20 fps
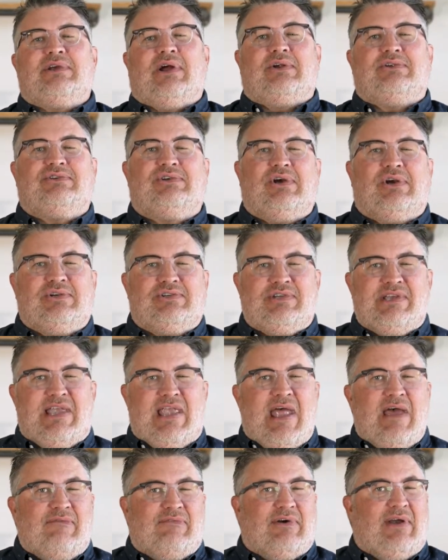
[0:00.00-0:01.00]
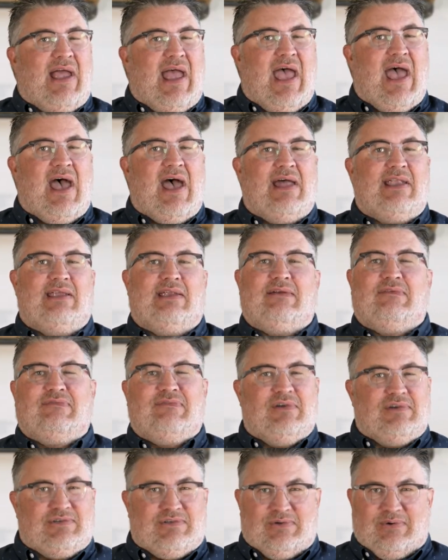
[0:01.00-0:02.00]
our church never had an
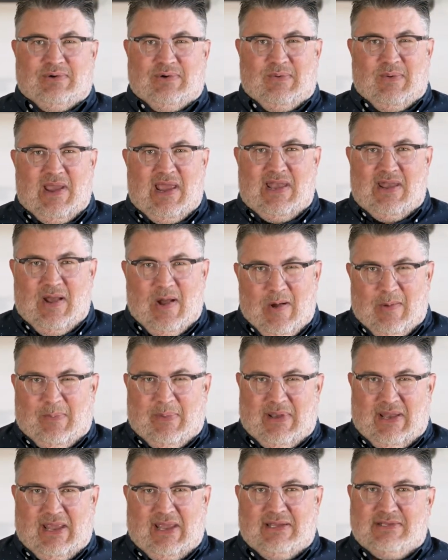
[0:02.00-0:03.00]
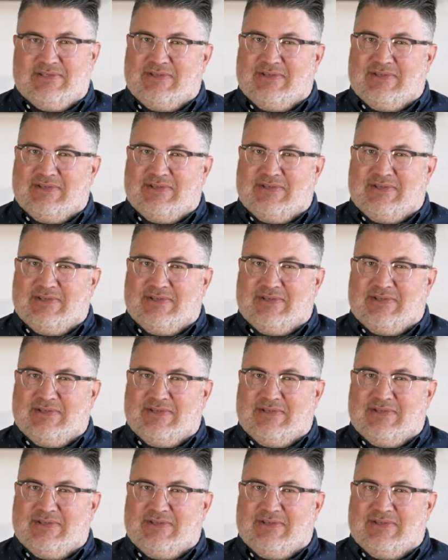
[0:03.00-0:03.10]
official grand opening,